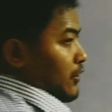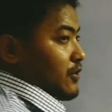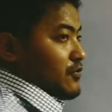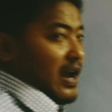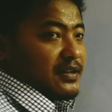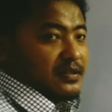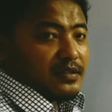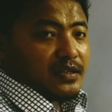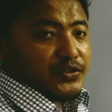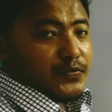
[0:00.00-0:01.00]
can write,
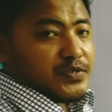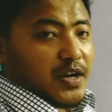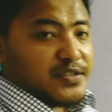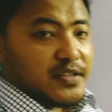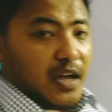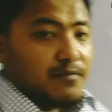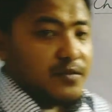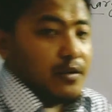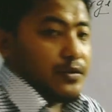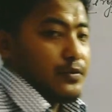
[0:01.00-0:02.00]
in case of charging, I am
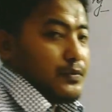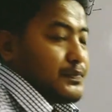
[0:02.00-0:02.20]
telling you